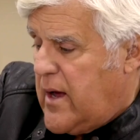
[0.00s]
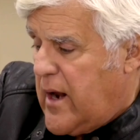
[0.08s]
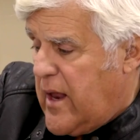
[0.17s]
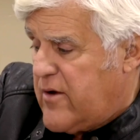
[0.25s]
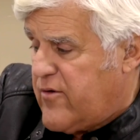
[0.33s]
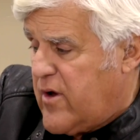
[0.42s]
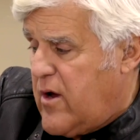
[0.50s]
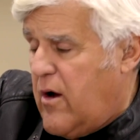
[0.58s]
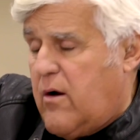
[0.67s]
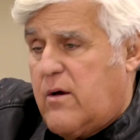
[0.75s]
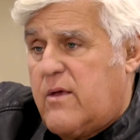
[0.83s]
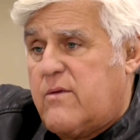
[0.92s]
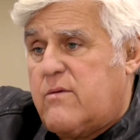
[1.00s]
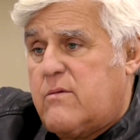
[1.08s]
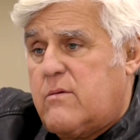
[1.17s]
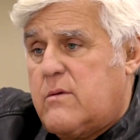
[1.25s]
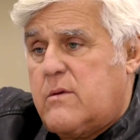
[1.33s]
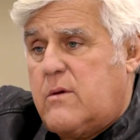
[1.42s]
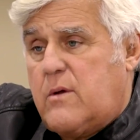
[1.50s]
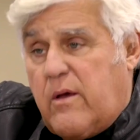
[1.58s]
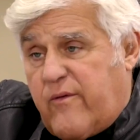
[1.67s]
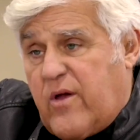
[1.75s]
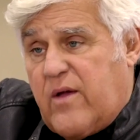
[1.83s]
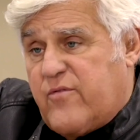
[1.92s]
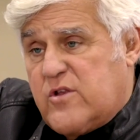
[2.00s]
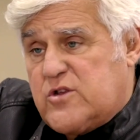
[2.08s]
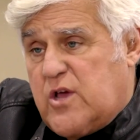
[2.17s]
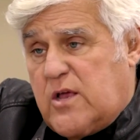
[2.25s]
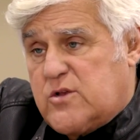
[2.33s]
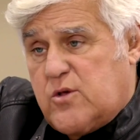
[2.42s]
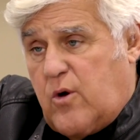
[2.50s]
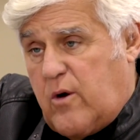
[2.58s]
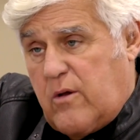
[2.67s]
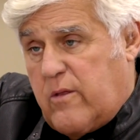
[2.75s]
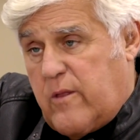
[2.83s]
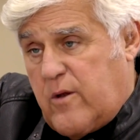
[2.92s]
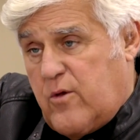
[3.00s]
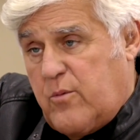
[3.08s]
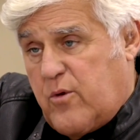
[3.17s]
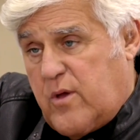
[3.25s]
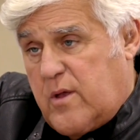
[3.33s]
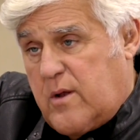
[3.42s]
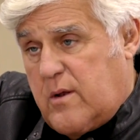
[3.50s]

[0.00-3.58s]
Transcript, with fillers: an electric car is you never have to change the oil or the lubricant.